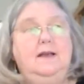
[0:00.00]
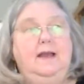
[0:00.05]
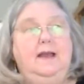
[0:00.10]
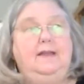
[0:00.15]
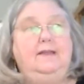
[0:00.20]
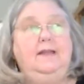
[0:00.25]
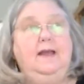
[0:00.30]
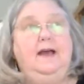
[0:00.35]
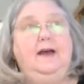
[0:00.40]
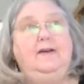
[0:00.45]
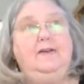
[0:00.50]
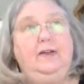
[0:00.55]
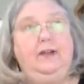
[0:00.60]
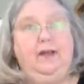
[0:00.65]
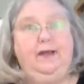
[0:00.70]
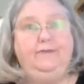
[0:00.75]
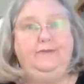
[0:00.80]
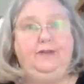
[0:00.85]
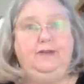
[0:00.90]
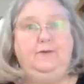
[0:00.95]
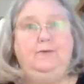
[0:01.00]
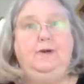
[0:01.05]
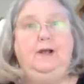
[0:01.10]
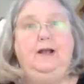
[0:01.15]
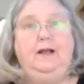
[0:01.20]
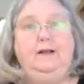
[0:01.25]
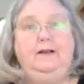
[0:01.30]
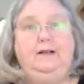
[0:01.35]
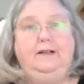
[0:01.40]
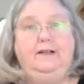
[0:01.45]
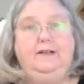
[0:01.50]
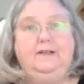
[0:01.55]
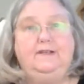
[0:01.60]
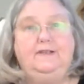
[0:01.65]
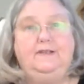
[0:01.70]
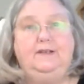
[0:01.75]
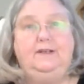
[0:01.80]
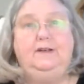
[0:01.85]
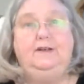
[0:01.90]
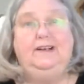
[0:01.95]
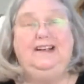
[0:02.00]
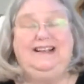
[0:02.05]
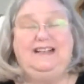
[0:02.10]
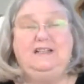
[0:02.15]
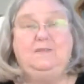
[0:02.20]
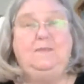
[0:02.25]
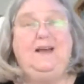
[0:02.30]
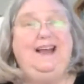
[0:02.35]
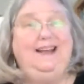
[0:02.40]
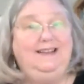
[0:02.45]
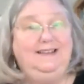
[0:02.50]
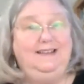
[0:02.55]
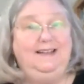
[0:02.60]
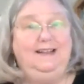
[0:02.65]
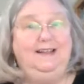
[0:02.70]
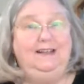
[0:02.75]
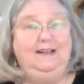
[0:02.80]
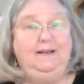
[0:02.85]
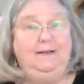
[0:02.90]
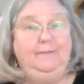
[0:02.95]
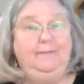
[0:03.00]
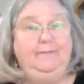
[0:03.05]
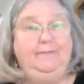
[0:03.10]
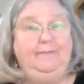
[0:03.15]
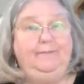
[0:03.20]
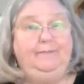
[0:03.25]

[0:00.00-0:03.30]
And now you have the awareness that you're expecting.